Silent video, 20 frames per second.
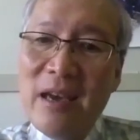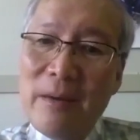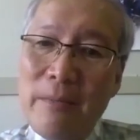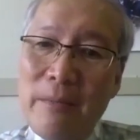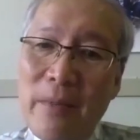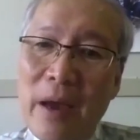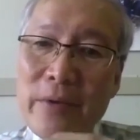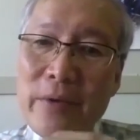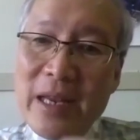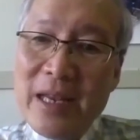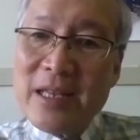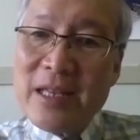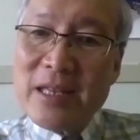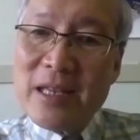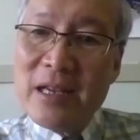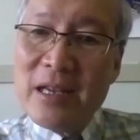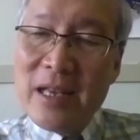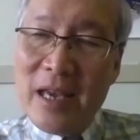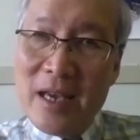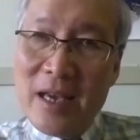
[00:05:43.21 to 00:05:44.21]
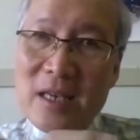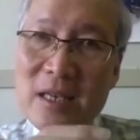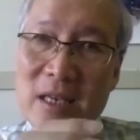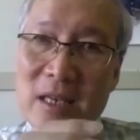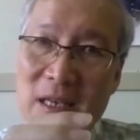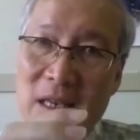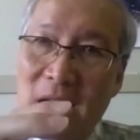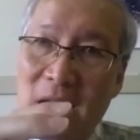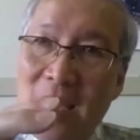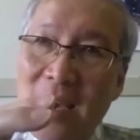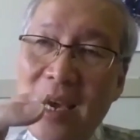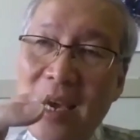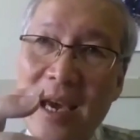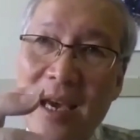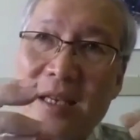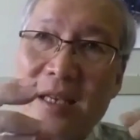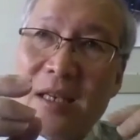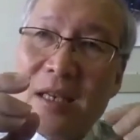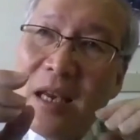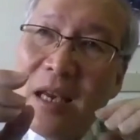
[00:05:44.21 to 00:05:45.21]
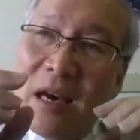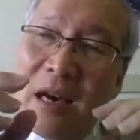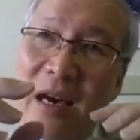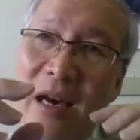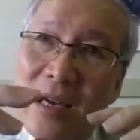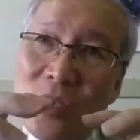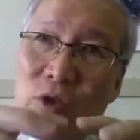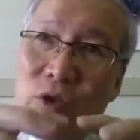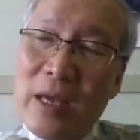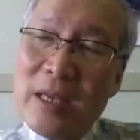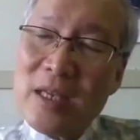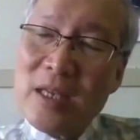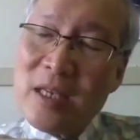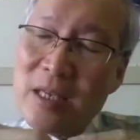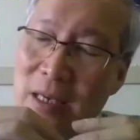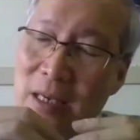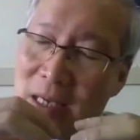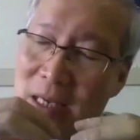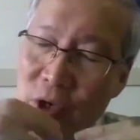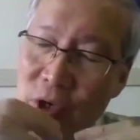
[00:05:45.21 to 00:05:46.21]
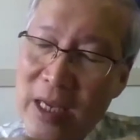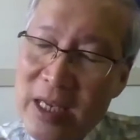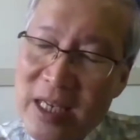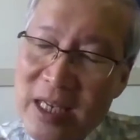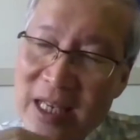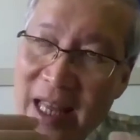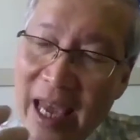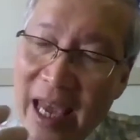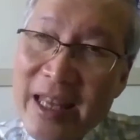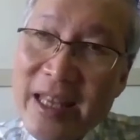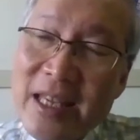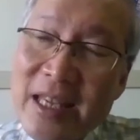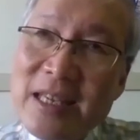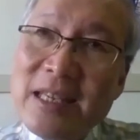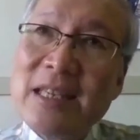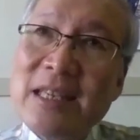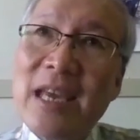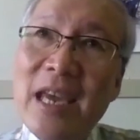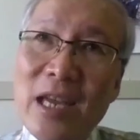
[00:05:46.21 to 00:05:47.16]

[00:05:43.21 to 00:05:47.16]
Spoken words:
Very little is translated